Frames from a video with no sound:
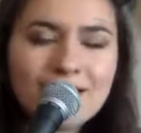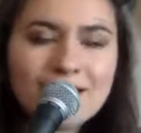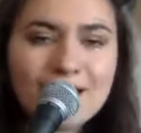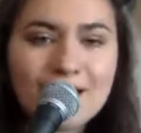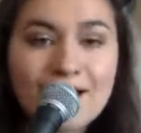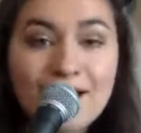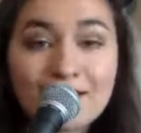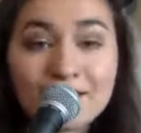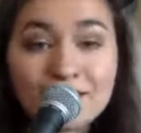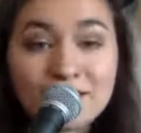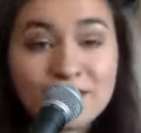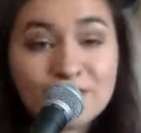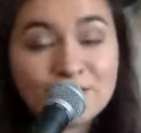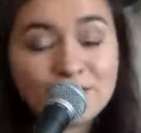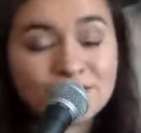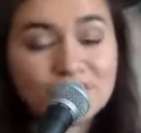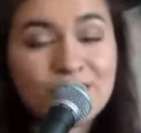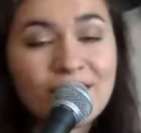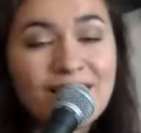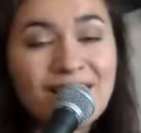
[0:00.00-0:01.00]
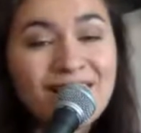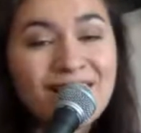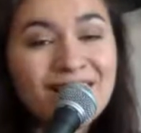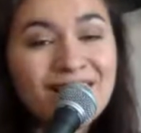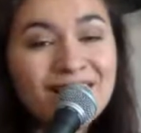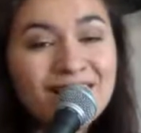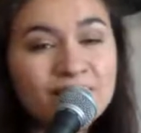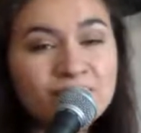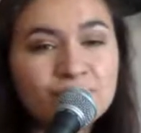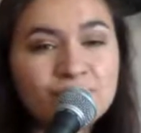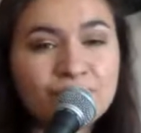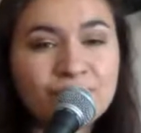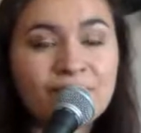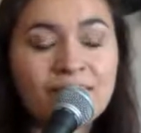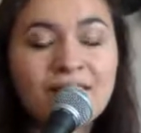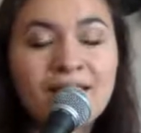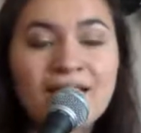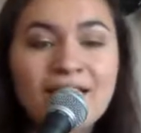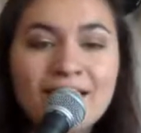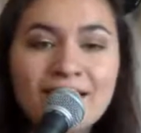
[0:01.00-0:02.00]
I have tried to
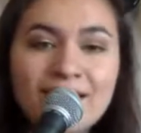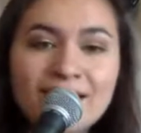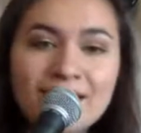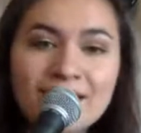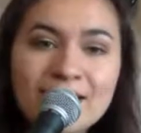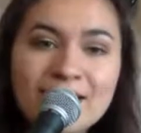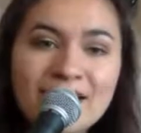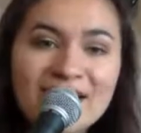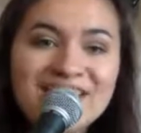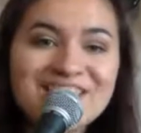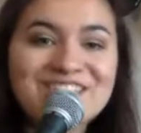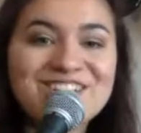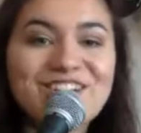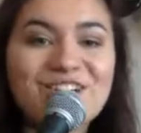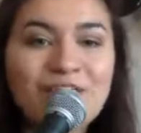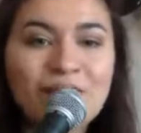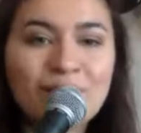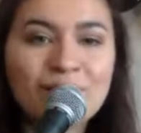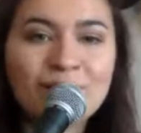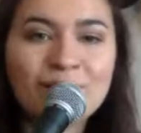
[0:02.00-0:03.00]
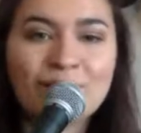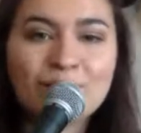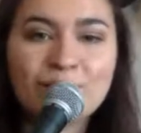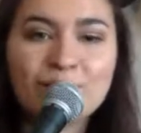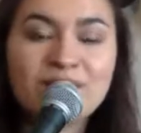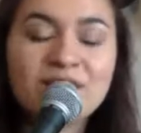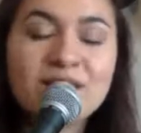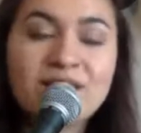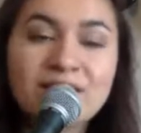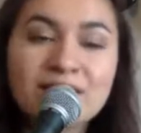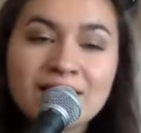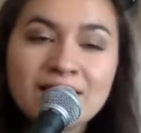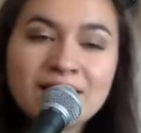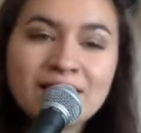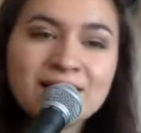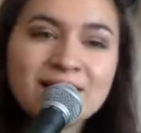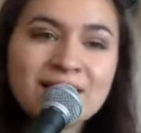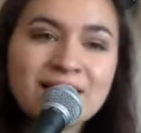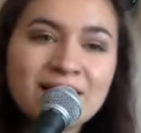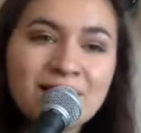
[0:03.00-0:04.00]
find our
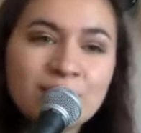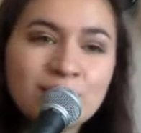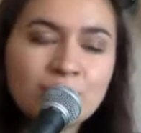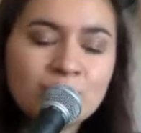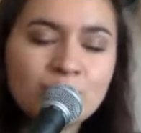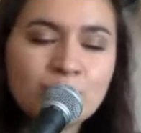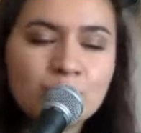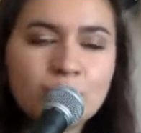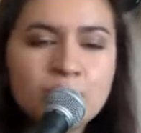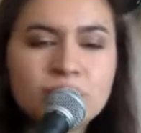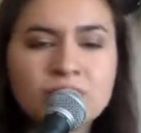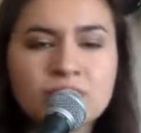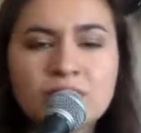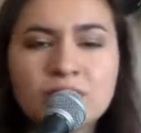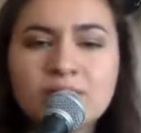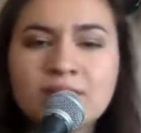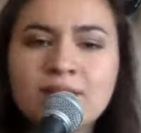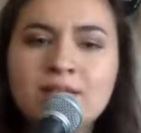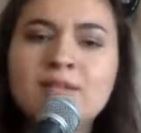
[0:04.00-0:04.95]
redemption.